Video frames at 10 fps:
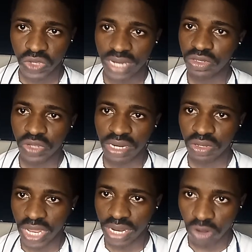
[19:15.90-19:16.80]
You
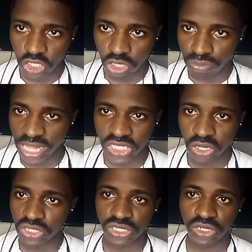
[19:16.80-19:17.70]
can
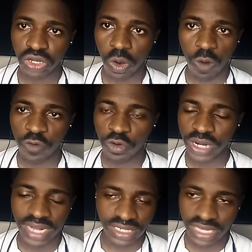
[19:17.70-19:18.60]
automate your
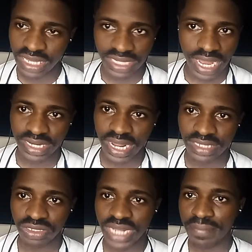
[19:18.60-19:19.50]
oven and things like
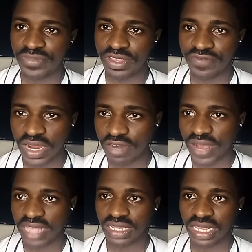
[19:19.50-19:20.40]
that. So there are
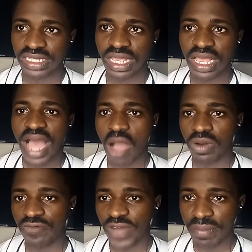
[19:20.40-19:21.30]
different devices.
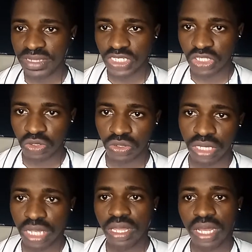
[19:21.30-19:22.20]
I will invite Mr.
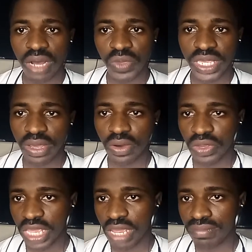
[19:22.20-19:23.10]
Chukwuemeka
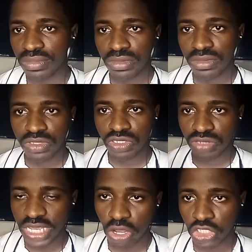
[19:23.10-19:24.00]
Onyem
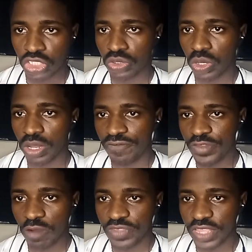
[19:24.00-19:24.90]
to take us through a
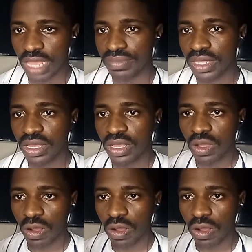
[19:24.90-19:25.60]
few of them,